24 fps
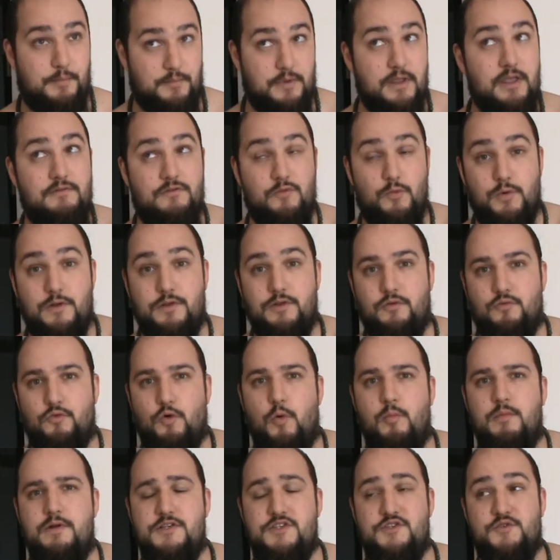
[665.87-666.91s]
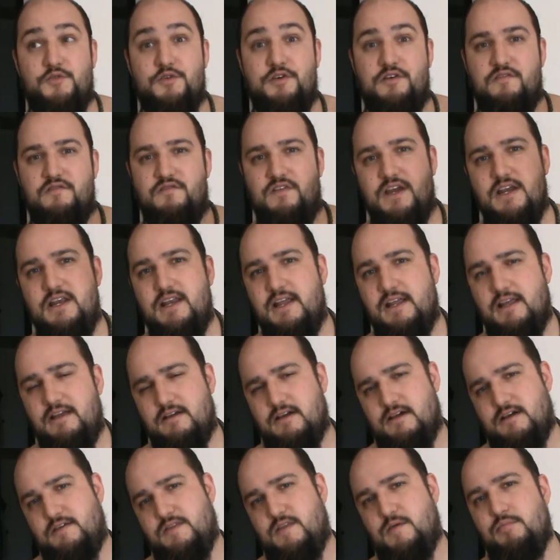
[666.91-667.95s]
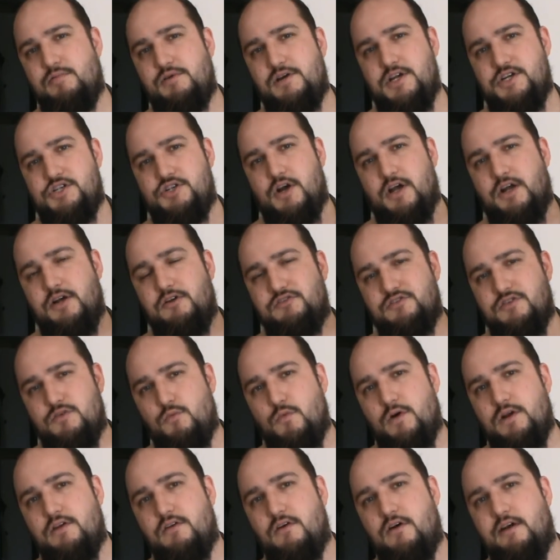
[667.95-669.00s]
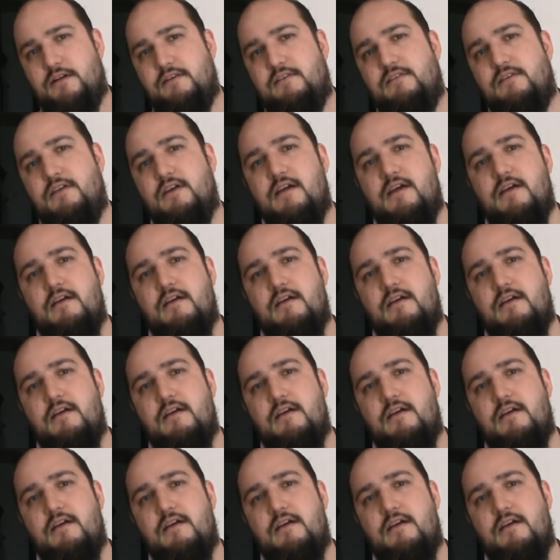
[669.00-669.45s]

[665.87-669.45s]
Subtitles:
even when the Romans were invading the British Isles and whatnot,